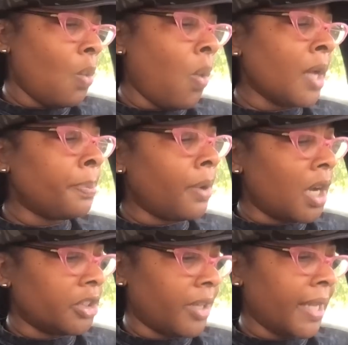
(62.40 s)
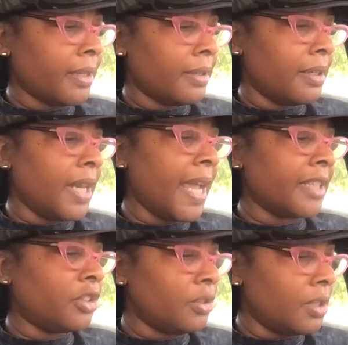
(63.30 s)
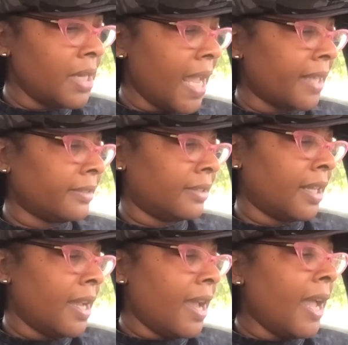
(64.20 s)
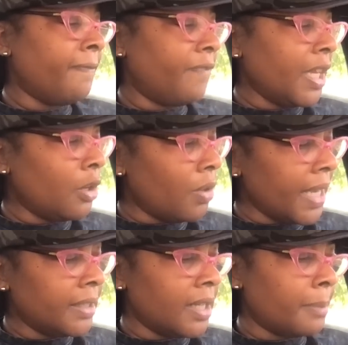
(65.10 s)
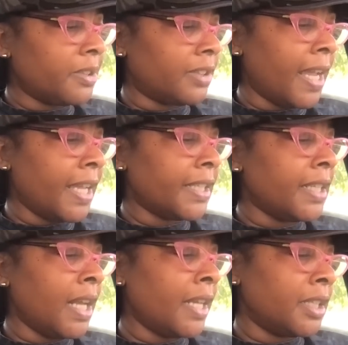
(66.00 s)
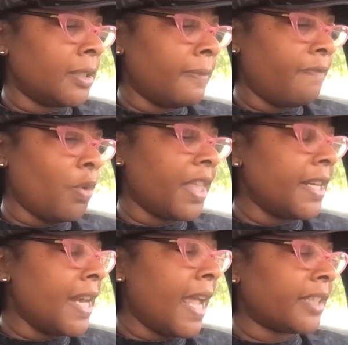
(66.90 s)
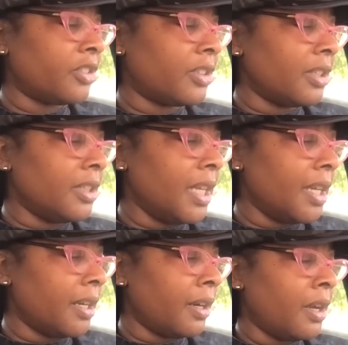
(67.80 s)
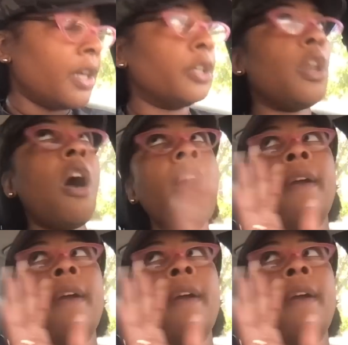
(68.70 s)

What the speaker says: One project led to the next, and Phil ended up staying in London for the next year. Glory!